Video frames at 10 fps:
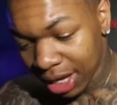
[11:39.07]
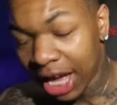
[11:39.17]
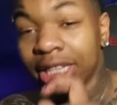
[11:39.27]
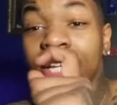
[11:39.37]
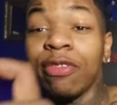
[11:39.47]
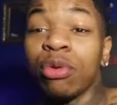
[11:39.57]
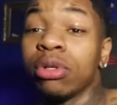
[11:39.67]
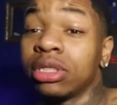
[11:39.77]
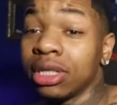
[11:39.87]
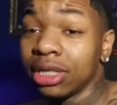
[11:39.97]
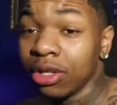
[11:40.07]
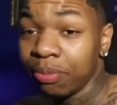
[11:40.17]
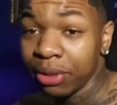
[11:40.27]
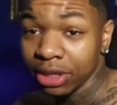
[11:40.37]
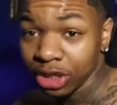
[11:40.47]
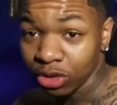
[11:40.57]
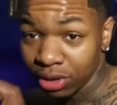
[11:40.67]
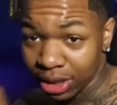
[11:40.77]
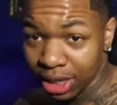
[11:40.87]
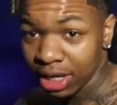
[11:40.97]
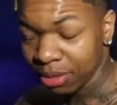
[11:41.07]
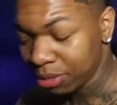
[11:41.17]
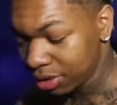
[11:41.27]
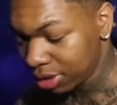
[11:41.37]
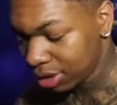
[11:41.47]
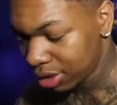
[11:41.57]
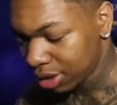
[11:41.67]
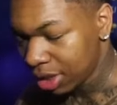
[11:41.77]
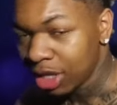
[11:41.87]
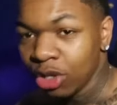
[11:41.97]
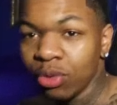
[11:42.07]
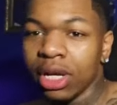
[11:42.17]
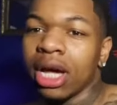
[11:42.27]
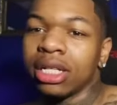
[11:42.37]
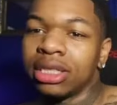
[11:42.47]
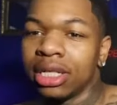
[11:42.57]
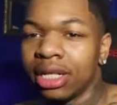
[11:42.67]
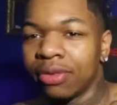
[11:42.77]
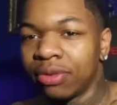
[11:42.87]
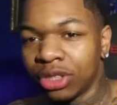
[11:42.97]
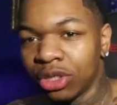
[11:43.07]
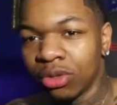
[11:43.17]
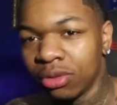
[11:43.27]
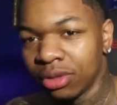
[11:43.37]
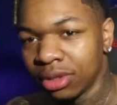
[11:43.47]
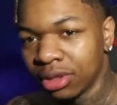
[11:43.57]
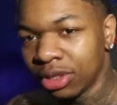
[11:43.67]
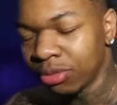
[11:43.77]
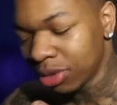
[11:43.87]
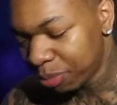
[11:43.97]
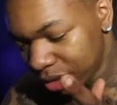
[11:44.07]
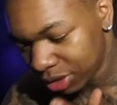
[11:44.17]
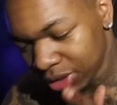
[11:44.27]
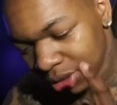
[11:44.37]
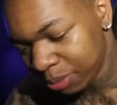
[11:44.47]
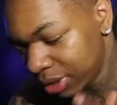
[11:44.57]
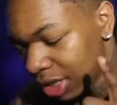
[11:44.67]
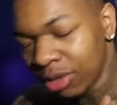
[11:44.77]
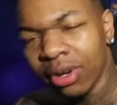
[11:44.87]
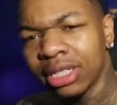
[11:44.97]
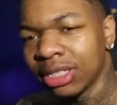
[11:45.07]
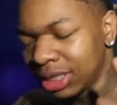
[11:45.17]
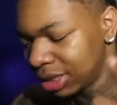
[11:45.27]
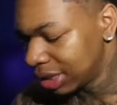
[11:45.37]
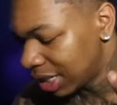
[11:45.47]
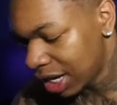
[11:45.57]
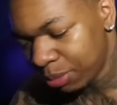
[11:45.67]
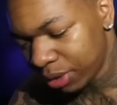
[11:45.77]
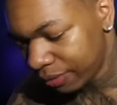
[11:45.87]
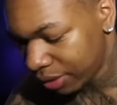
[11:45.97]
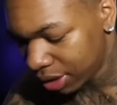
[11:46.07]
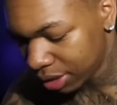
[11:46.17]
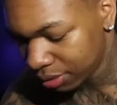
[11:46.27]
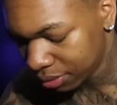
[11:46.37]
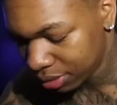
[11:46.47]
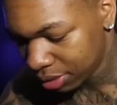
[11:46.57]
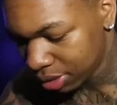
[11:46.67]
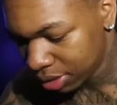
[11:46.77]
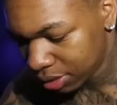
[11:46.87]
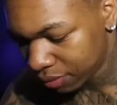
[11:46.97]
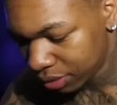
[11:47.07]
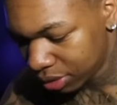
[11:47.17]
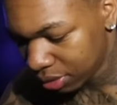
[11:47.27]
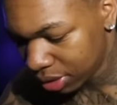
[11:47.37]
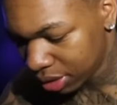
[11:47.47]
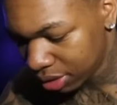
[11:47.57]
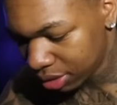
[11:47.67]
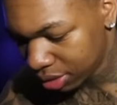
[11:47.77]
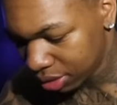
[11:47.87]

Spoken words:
I think if you would have took your pictures on the camera, you would have got a 10 for sure. Your picture, but otherwise, that's just a 9.5. For sure that.